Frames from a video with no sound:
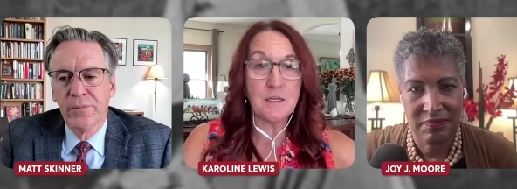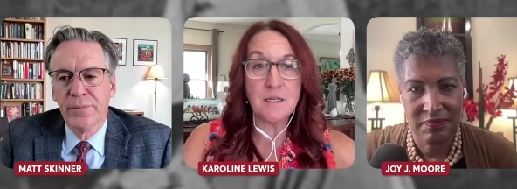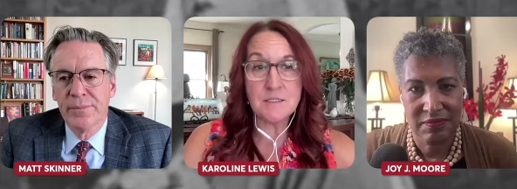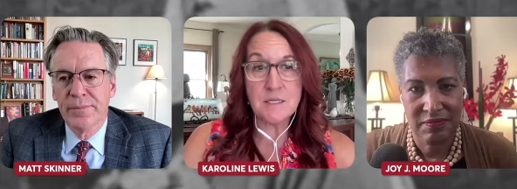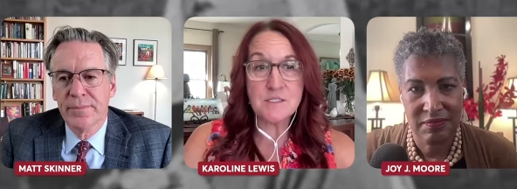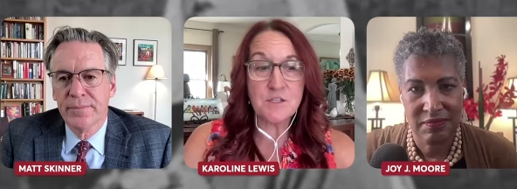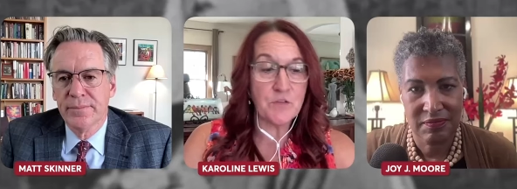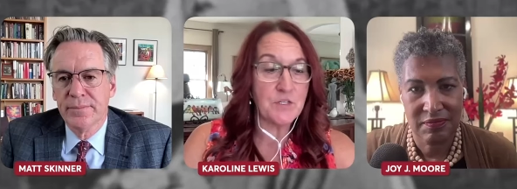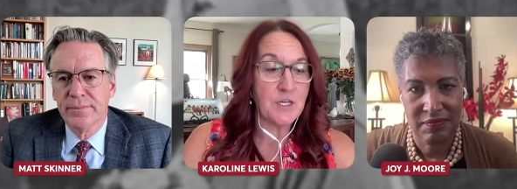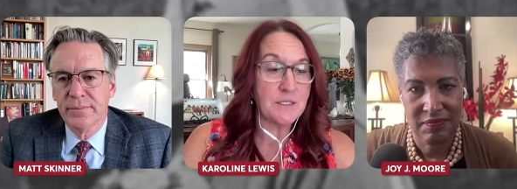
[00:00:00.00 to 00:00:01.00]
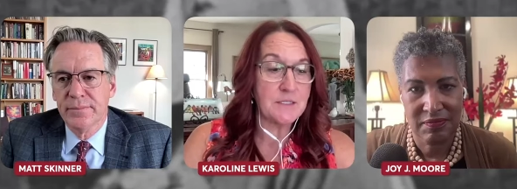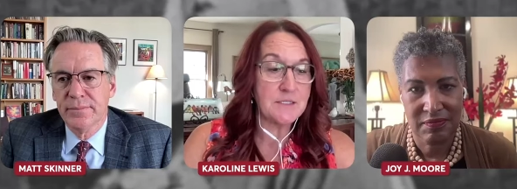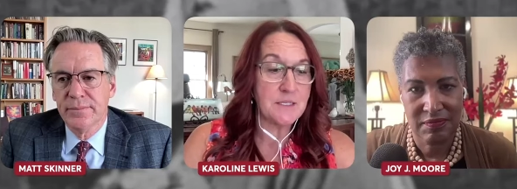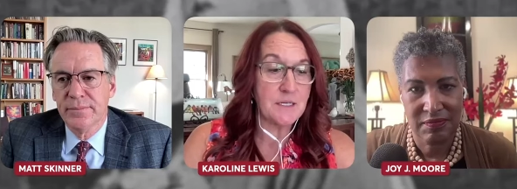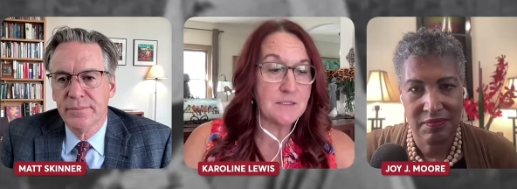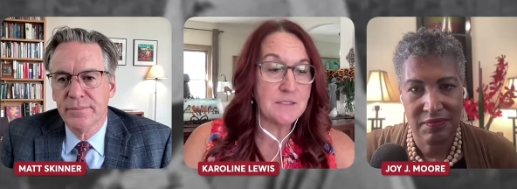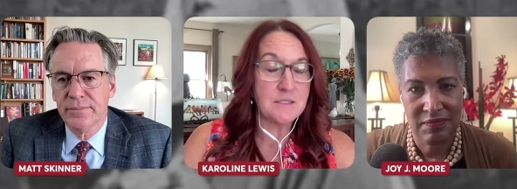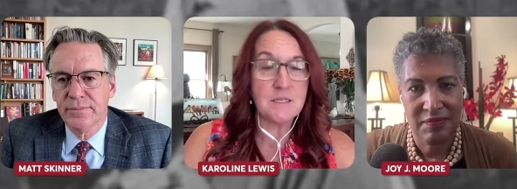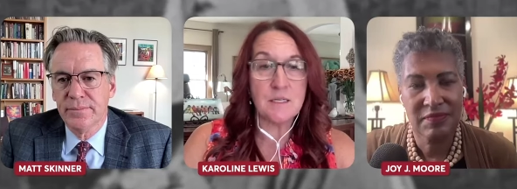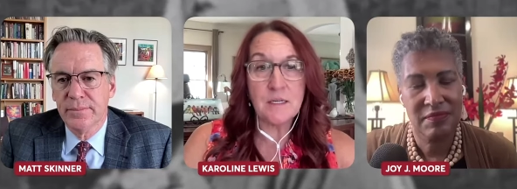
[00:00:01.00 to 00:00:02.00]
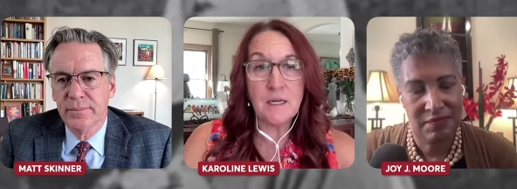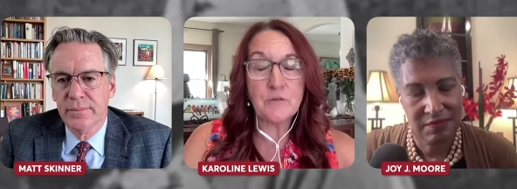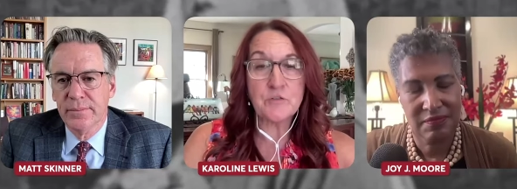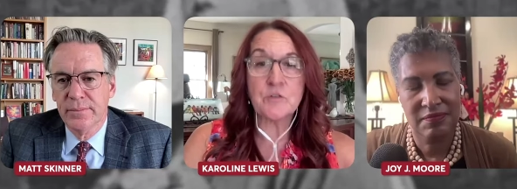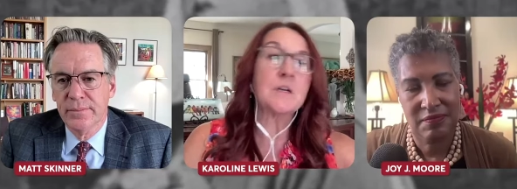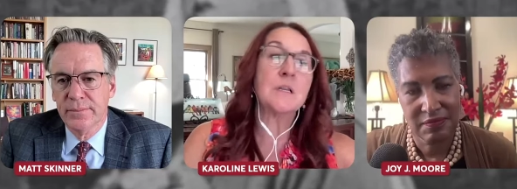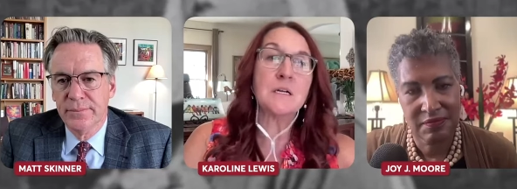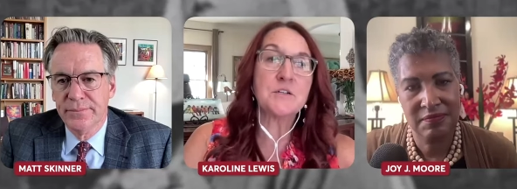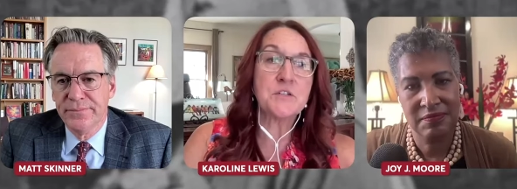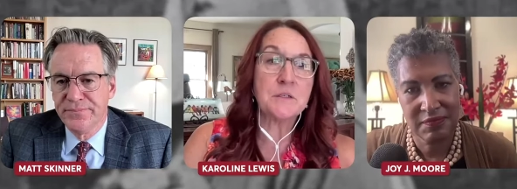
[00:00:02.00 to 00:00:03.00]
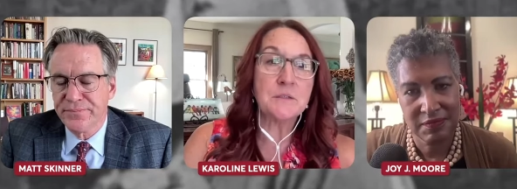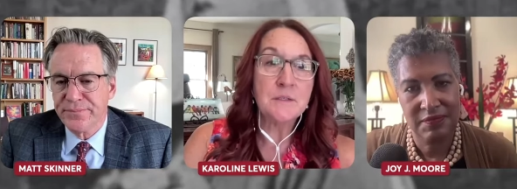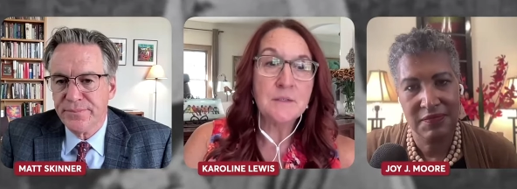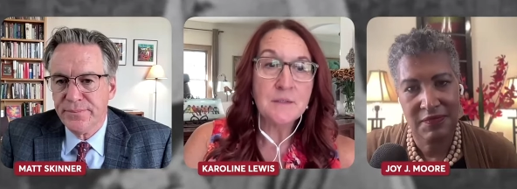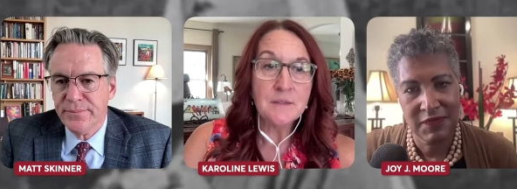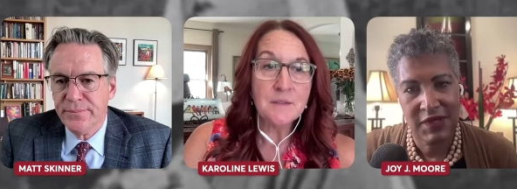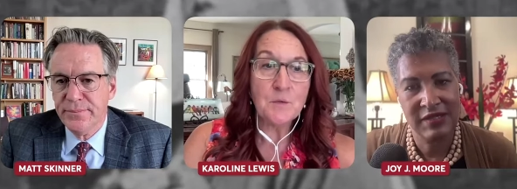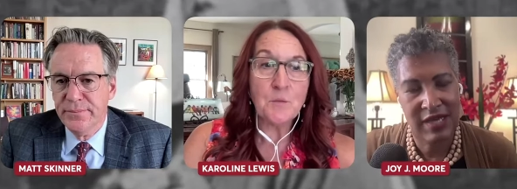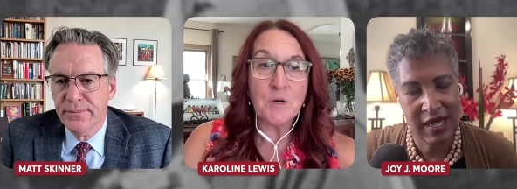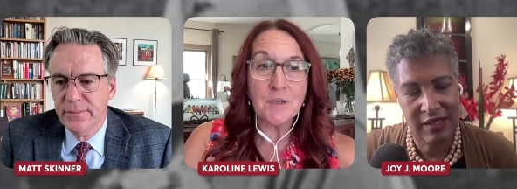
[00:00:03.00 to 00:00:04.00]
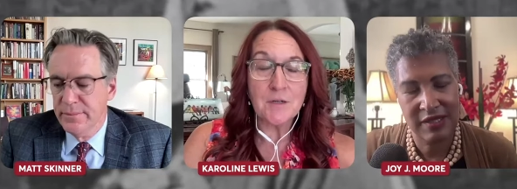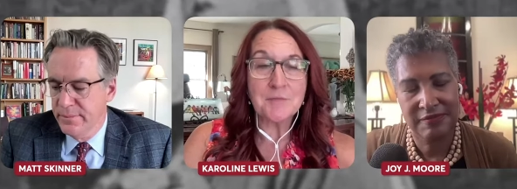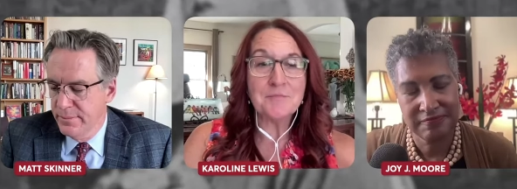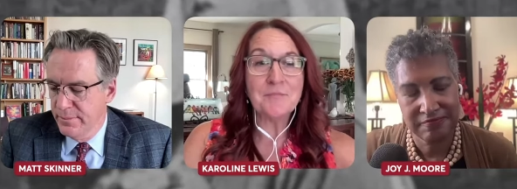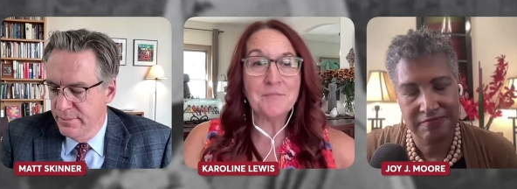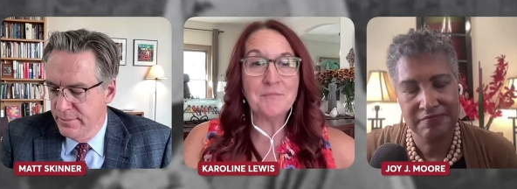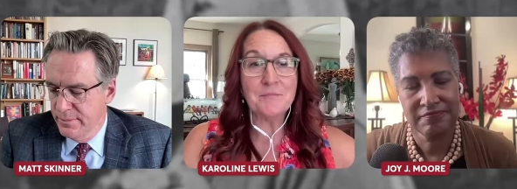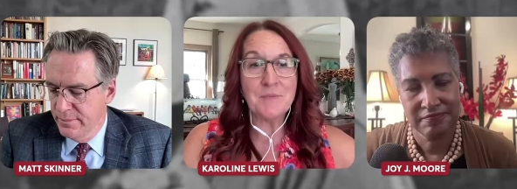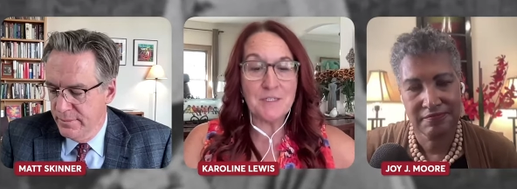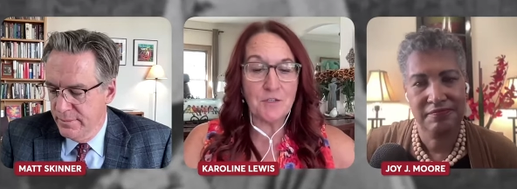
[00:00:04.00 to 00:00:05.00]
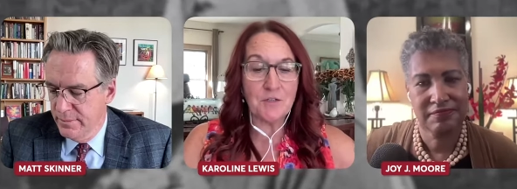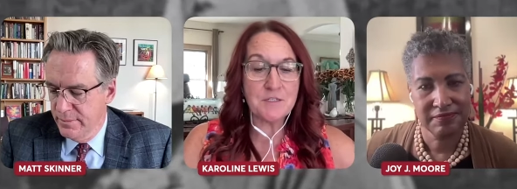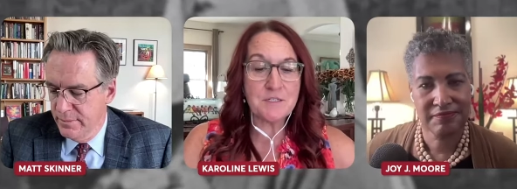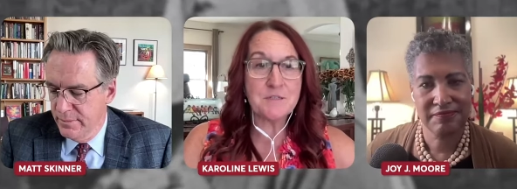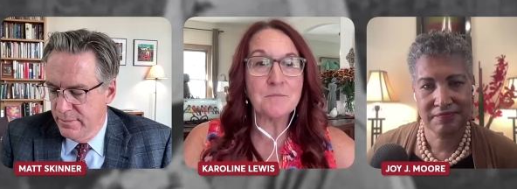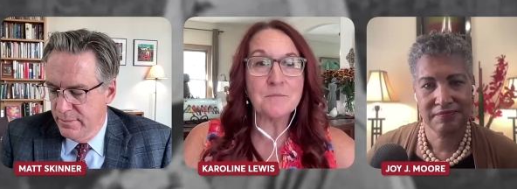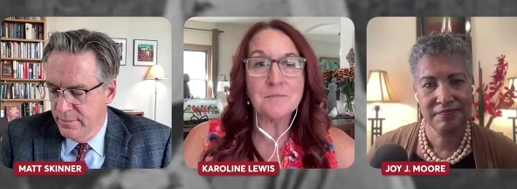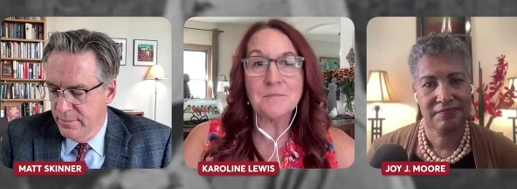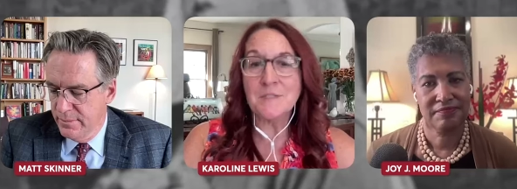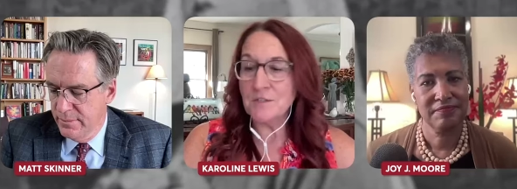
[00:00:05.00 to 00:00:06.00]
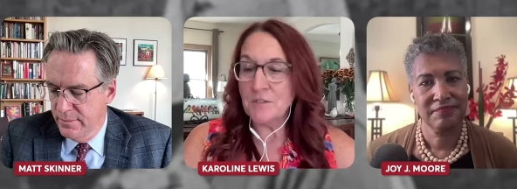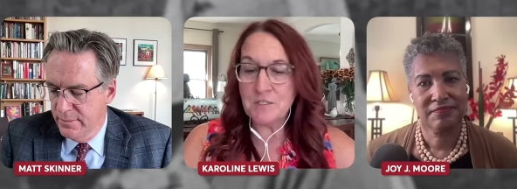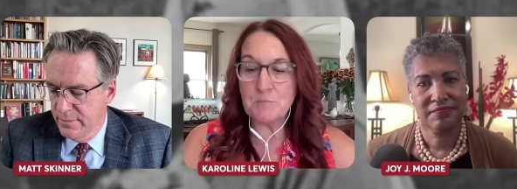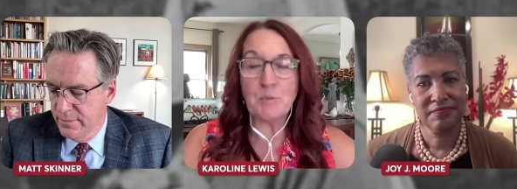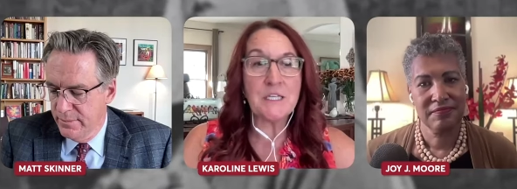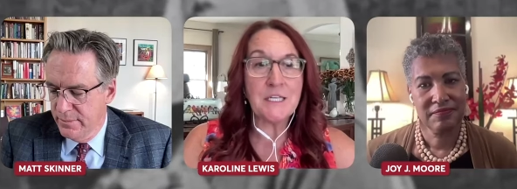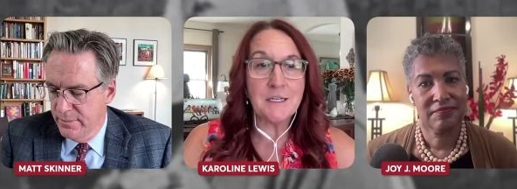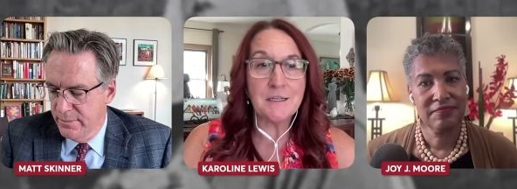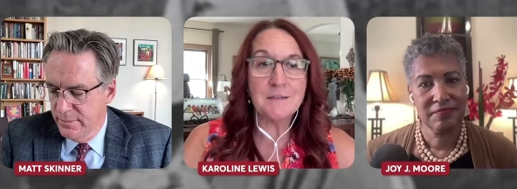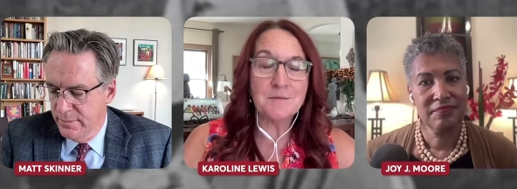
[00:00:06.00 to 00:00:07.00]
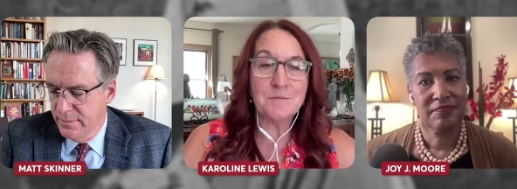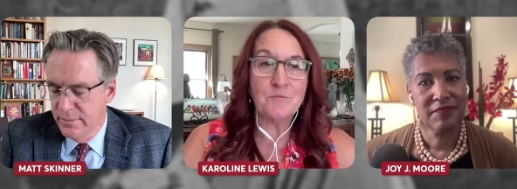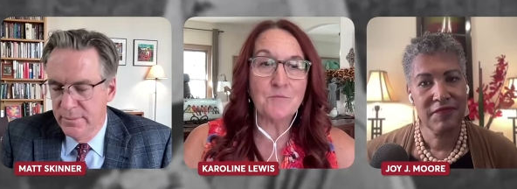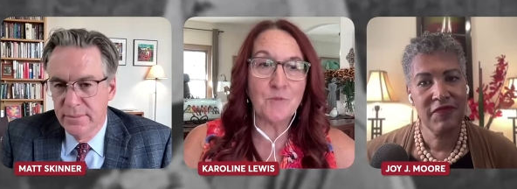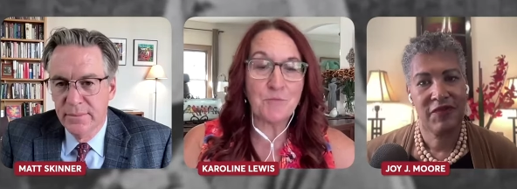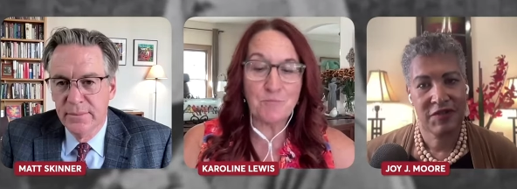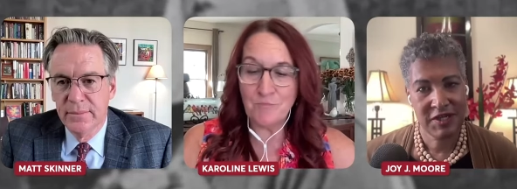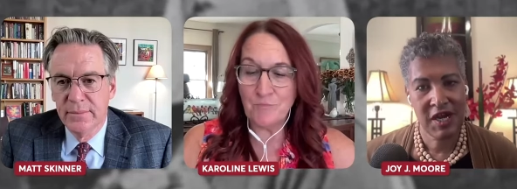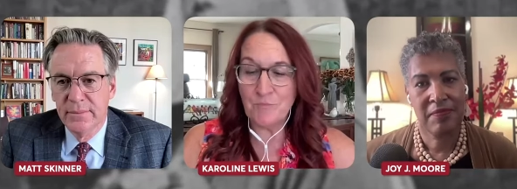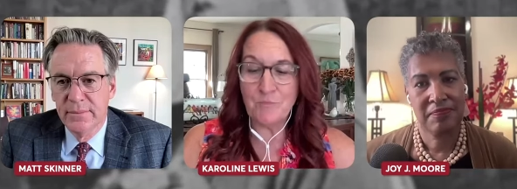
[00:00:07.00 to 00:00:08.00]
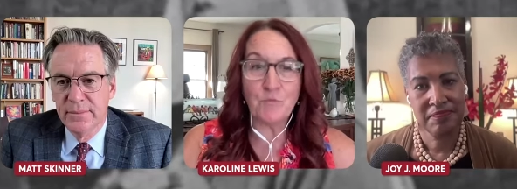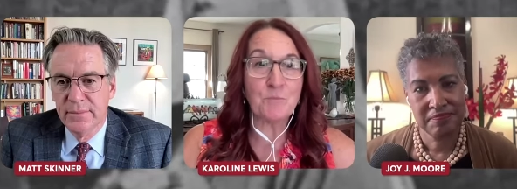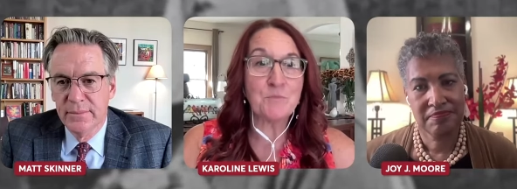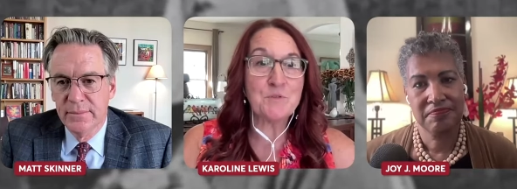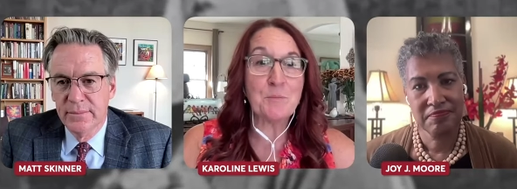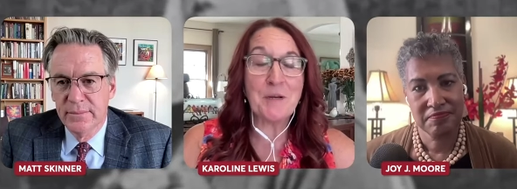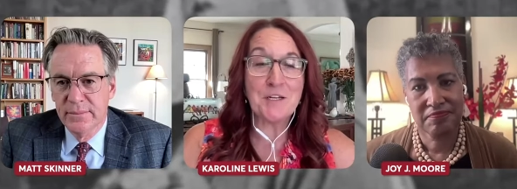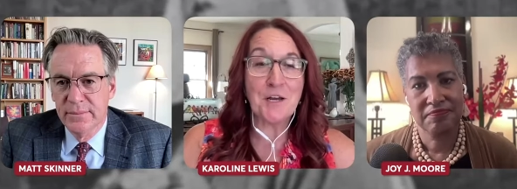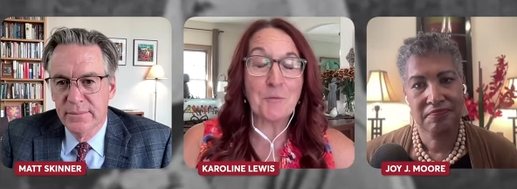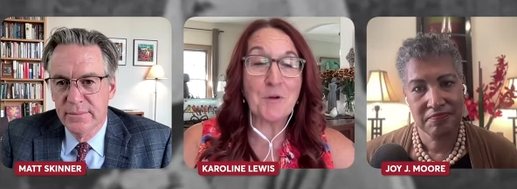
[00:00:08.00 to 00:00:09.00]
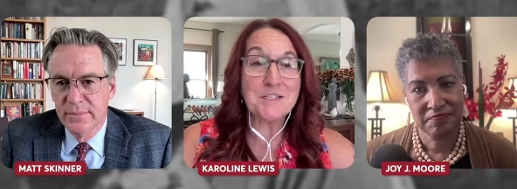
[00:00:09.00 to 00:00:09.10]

Speaker 1: context of the United States, the Sunday after an election, exactly. where it looks it looks bleak with for some, depending on what